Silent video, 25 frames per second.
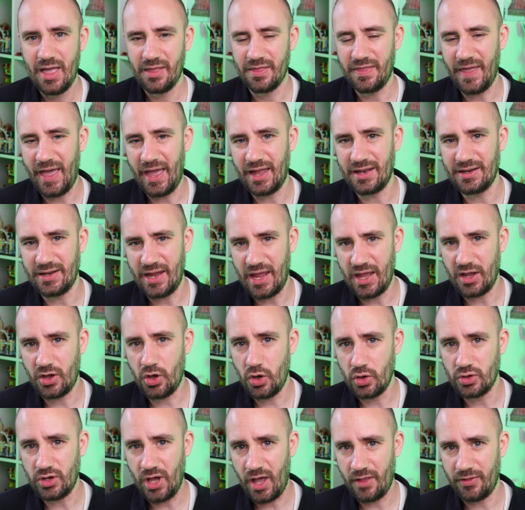than it
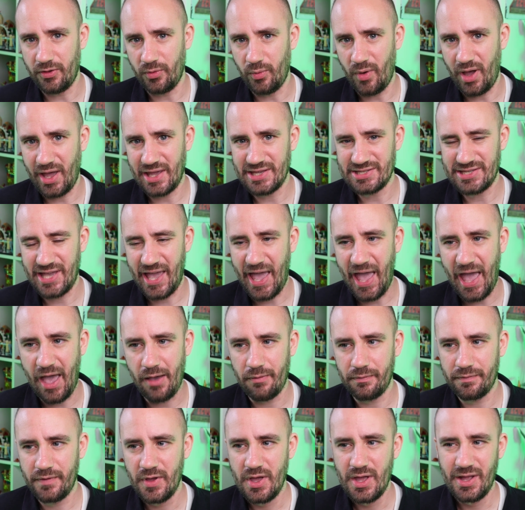could otherwise
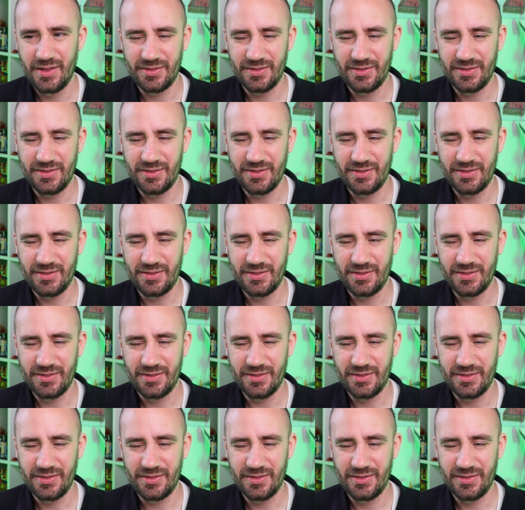have.